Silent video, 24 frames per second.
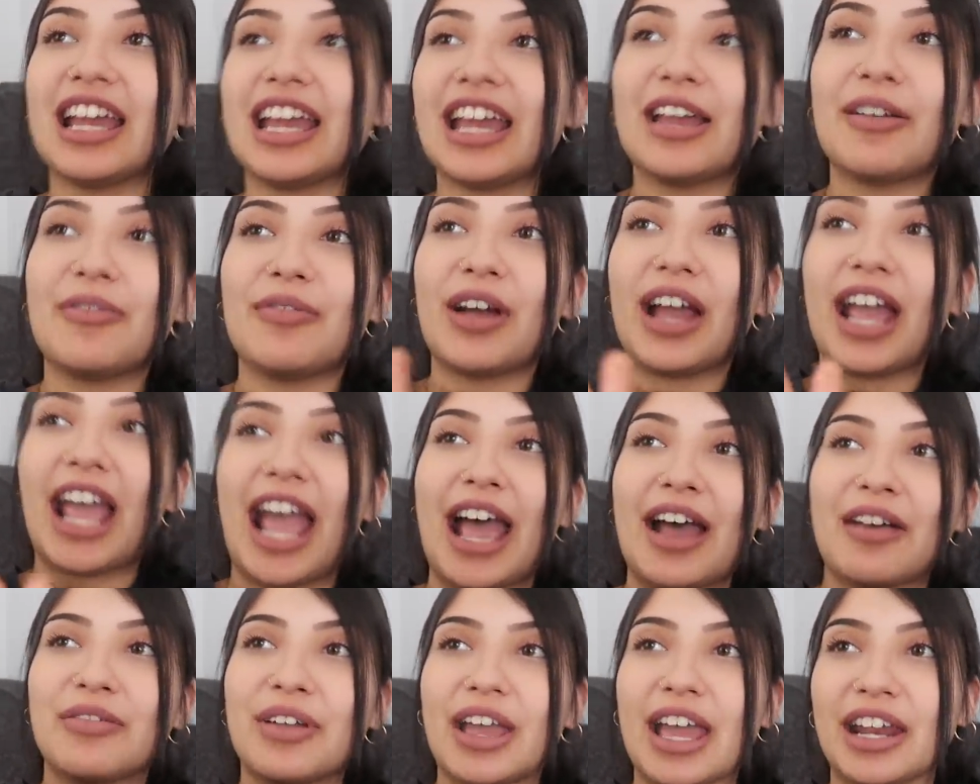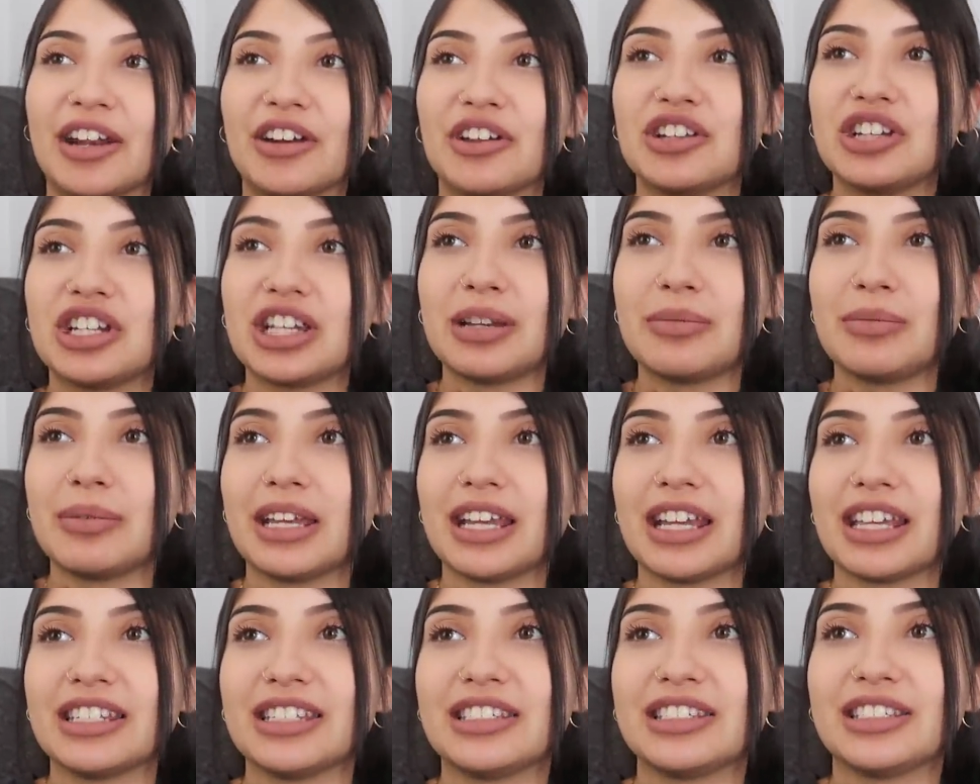if I have energy,
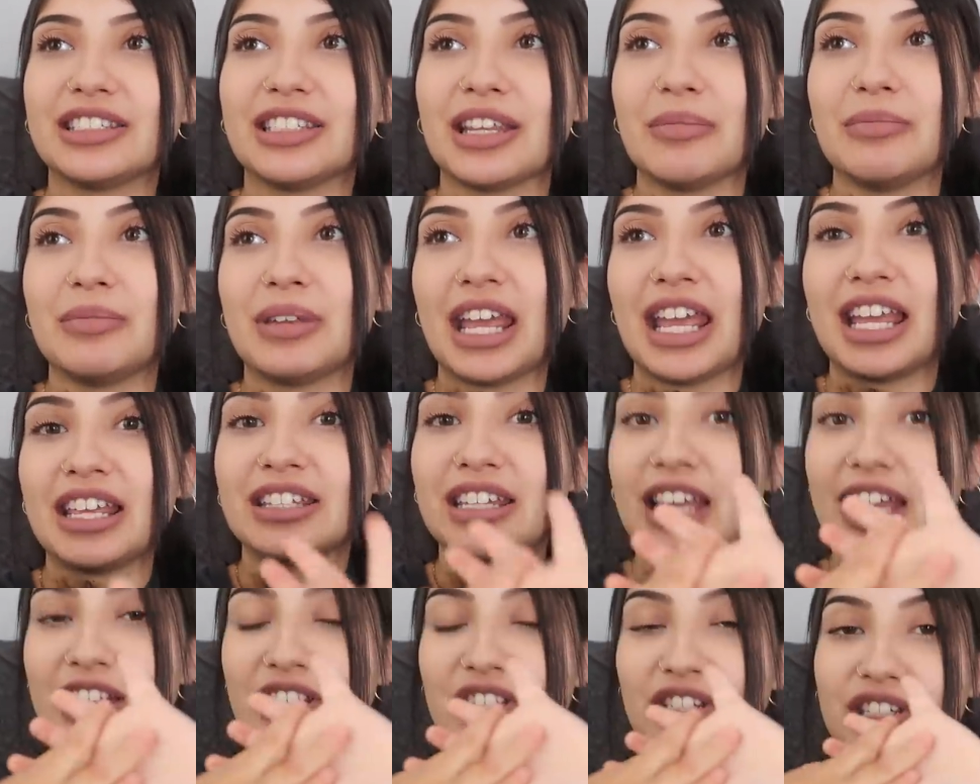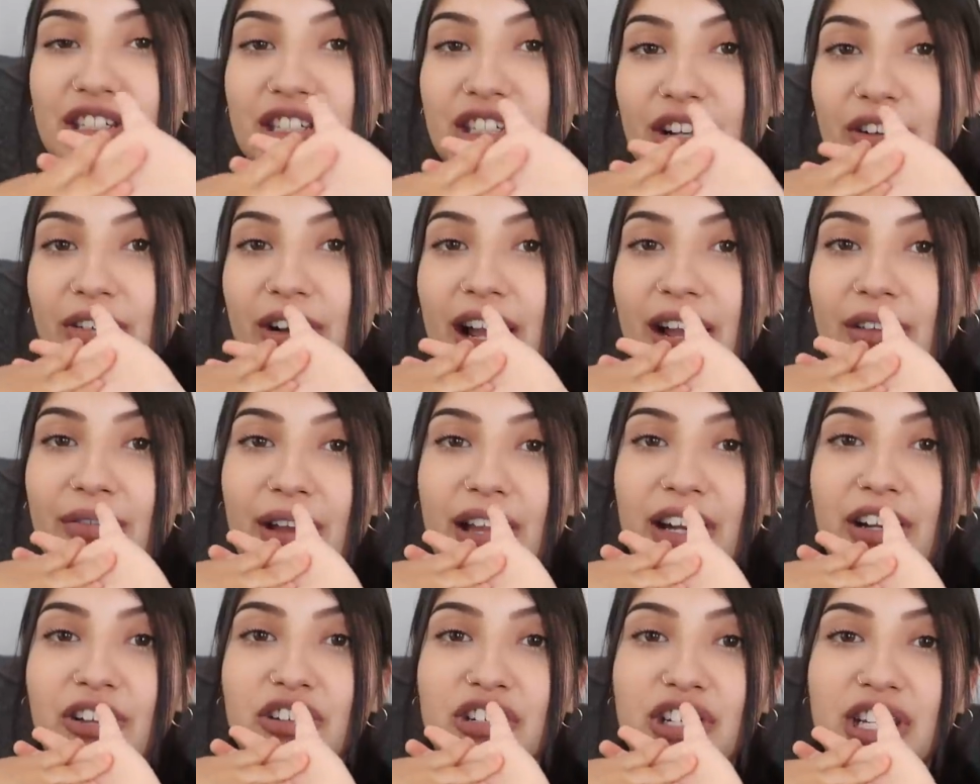because some days I just don't have
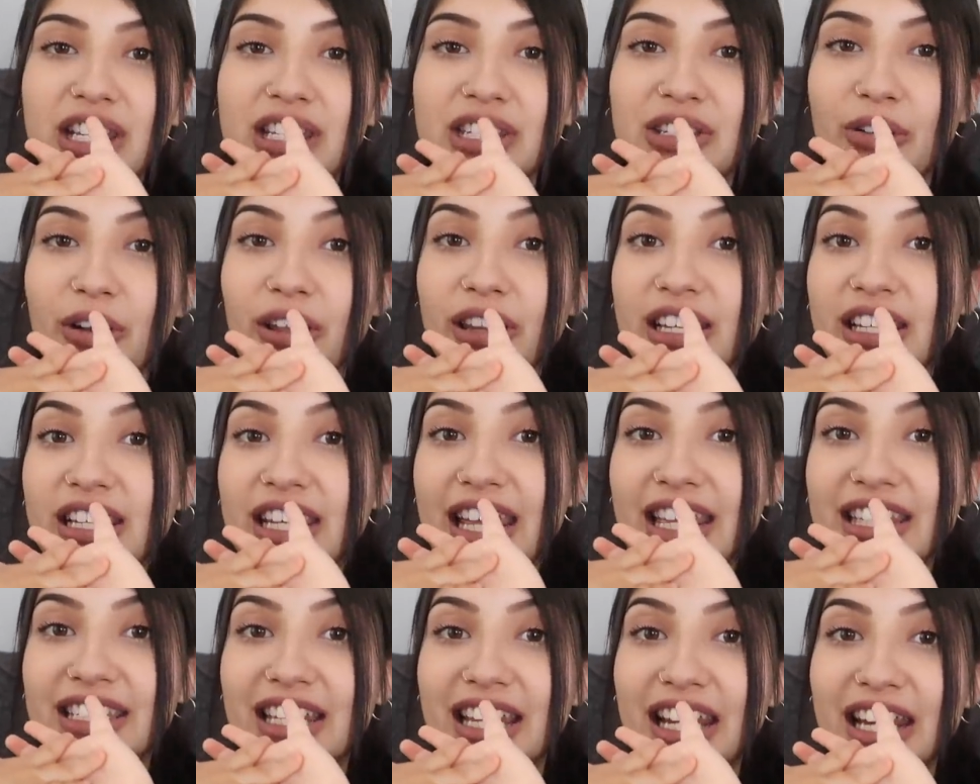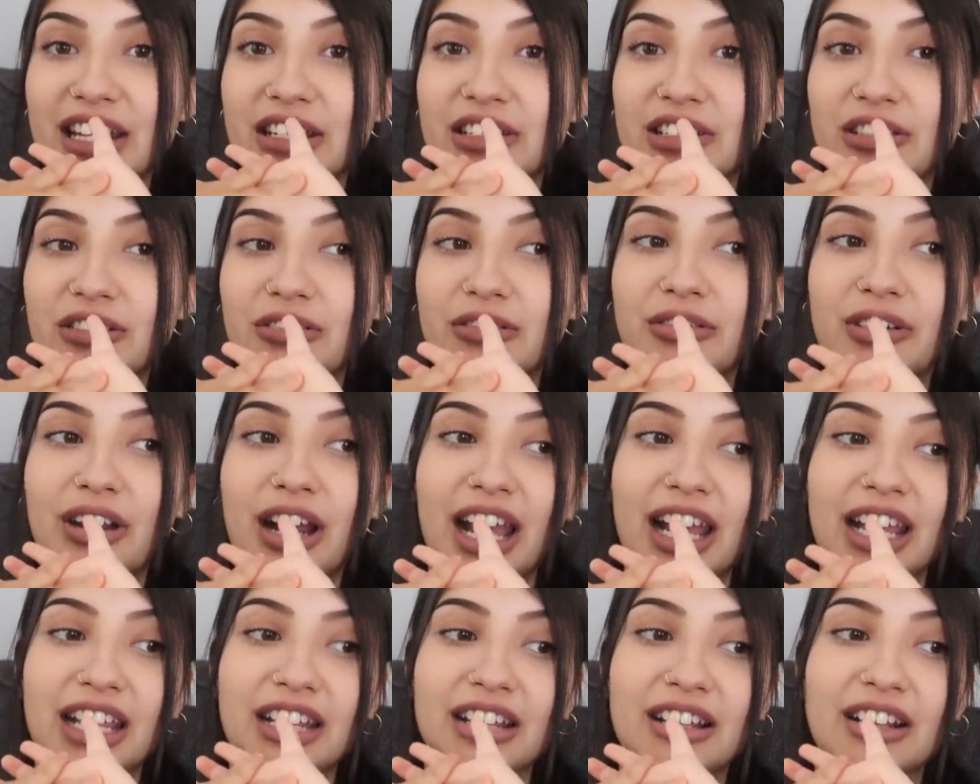energy. So on the days that I do,
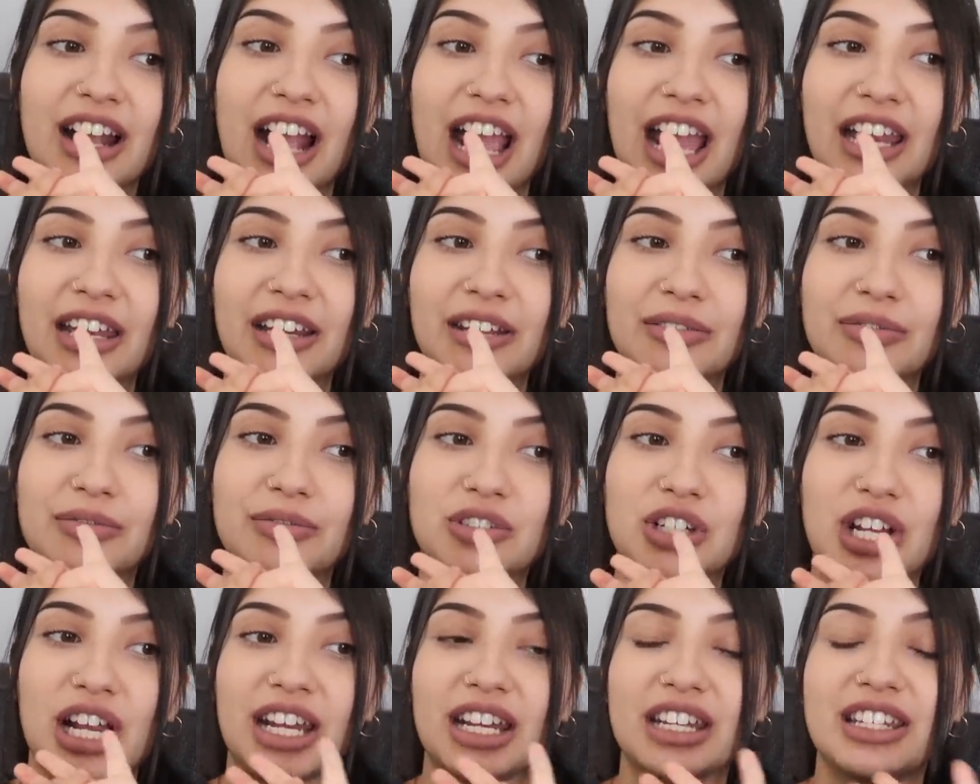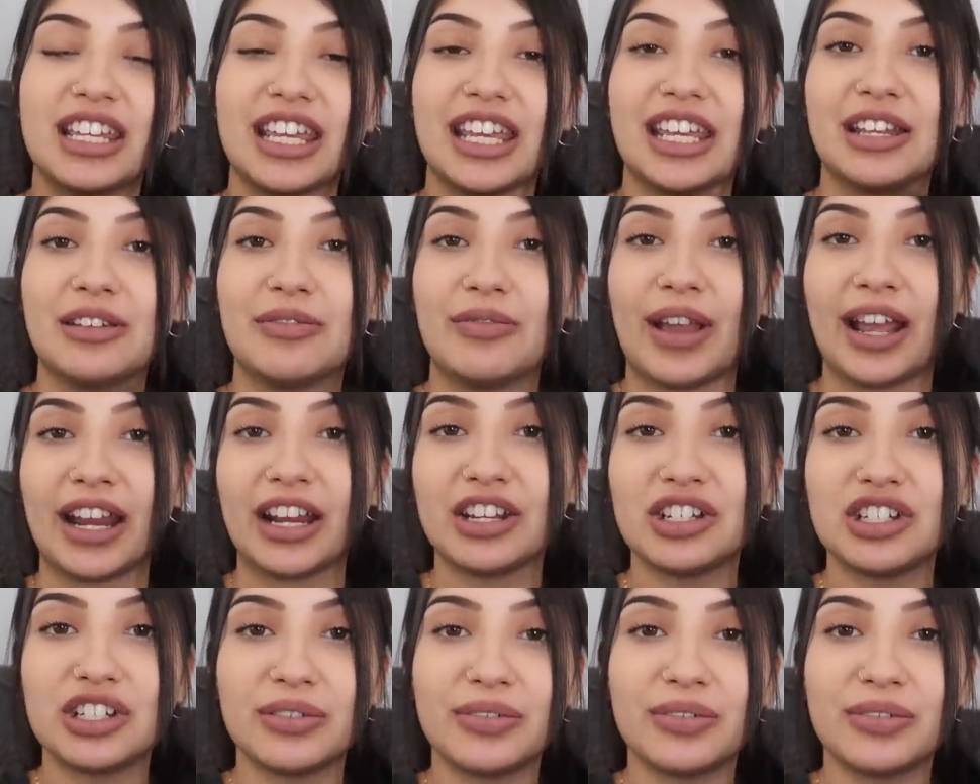I kind of try to take advantage